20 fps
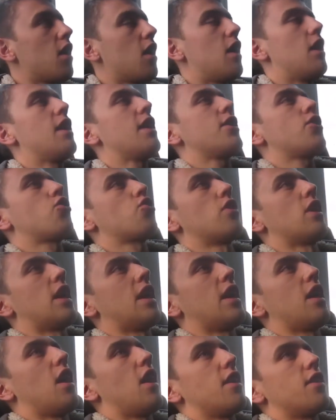
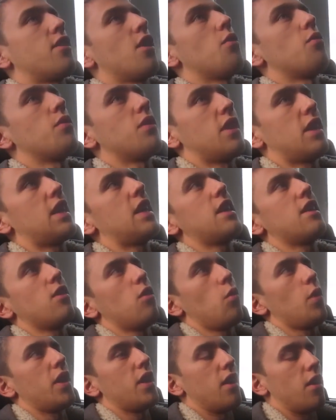Literally, I don't need
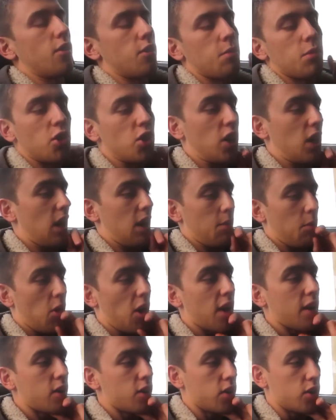a Windows machine
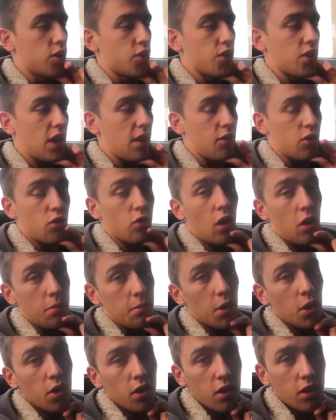anymore. I could just have a
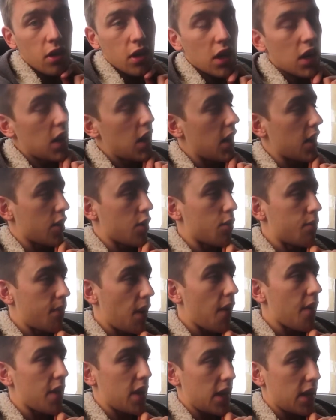Chromebook. I could
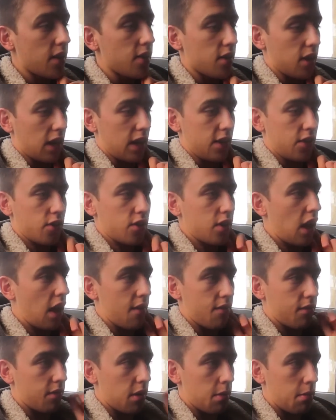very easily just
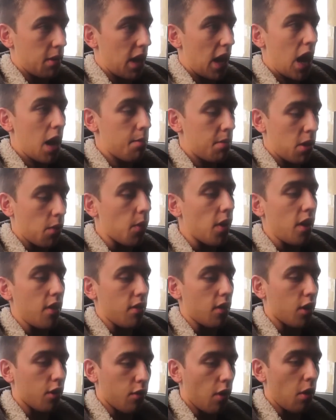have and be happy
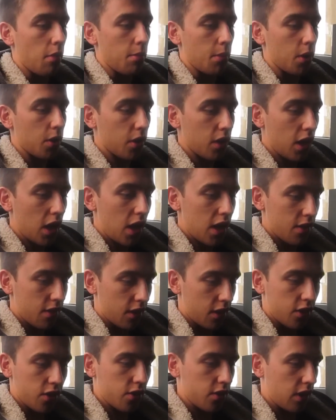with a Chromebook
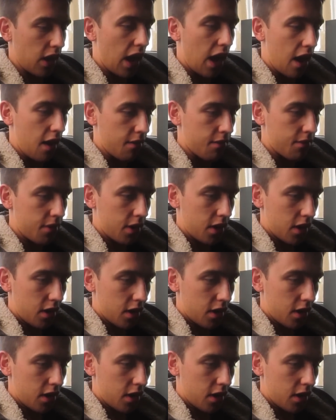that doesn't have,